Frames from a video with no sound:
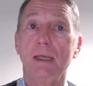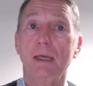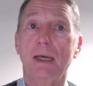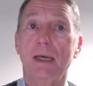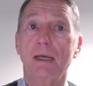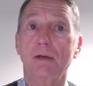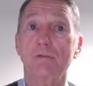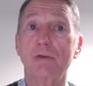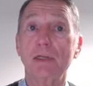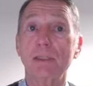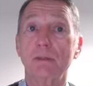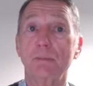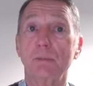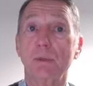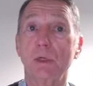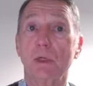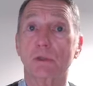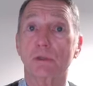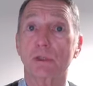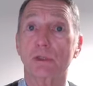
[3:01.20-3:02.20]
And I've read some
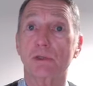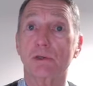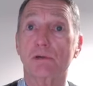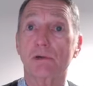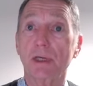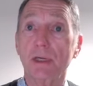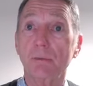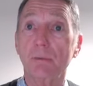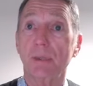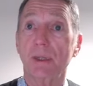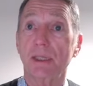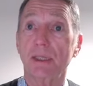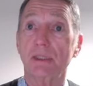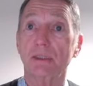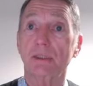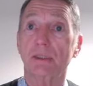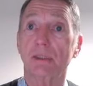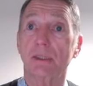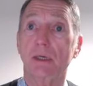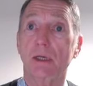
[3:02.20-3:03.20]
doctors agreeing with
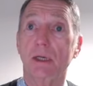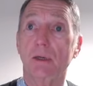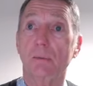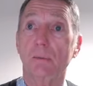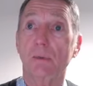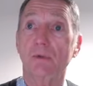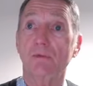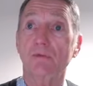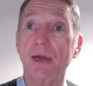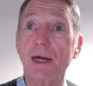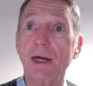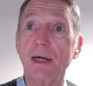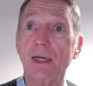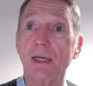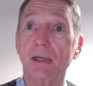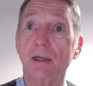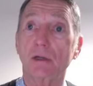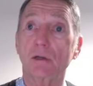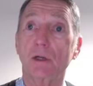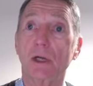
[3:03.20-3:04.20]
this with
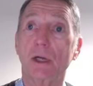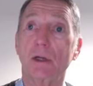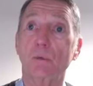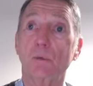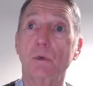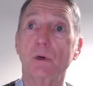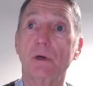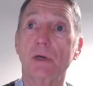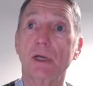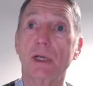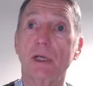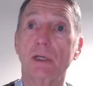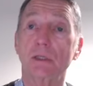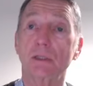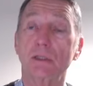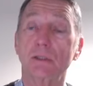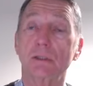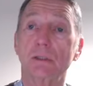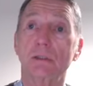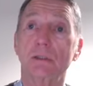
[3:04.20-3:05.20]
very worrying
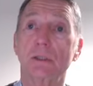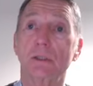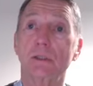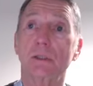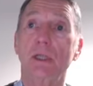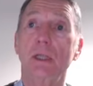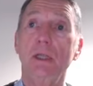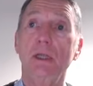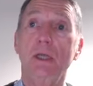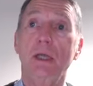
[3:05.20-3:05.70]
concern.